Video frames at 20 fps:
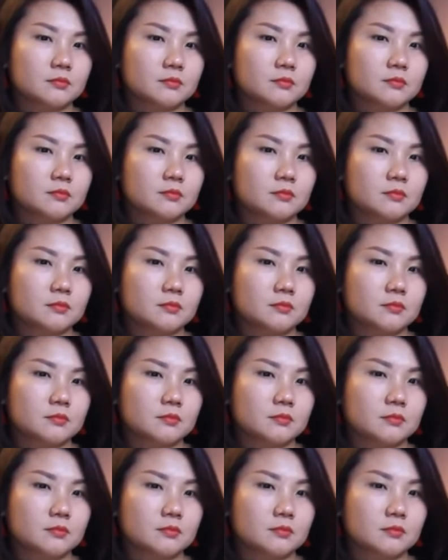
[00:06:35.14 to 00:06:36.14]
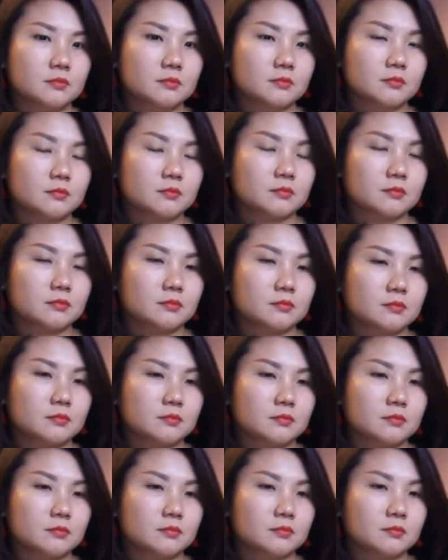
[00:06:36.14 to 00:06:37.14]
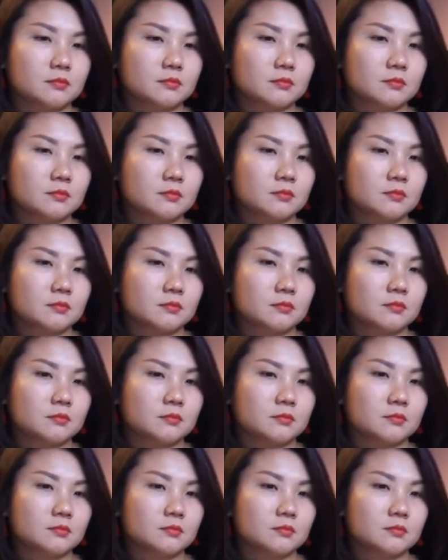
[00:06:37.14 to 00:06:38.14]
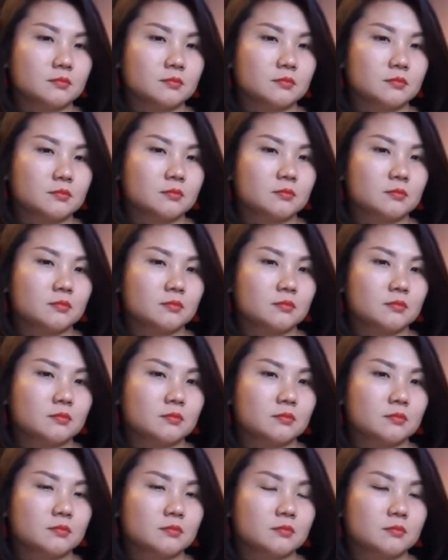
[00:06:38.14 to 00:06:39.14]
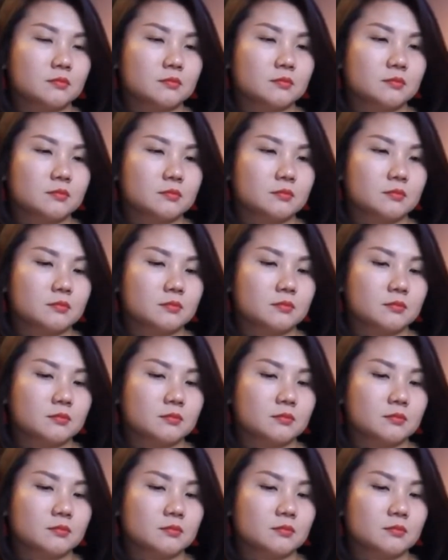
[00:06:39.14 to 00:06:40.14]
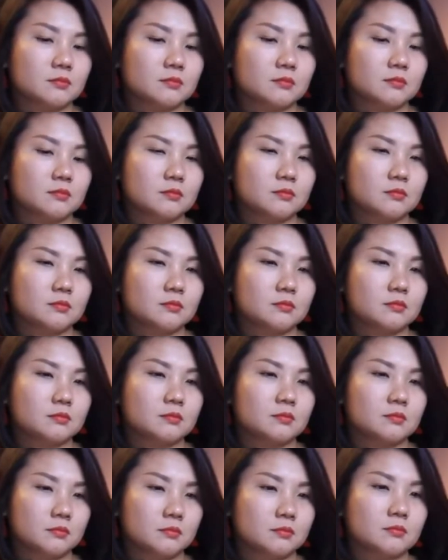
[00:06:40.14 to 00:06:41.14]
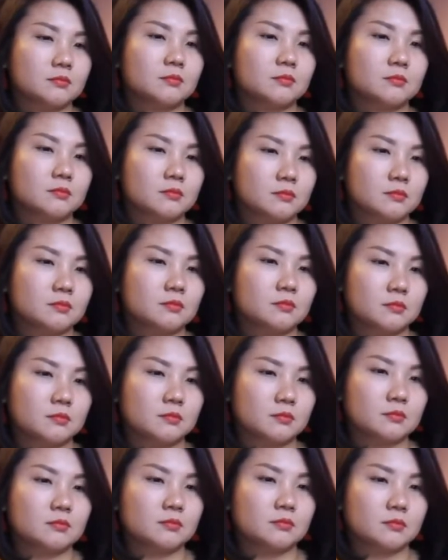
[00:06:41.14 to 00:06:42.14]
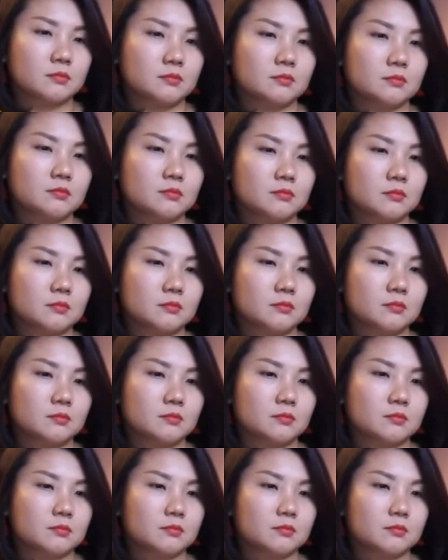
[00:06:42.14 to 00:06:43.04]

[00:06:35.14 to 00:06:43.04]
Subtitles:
The person shown says nothing.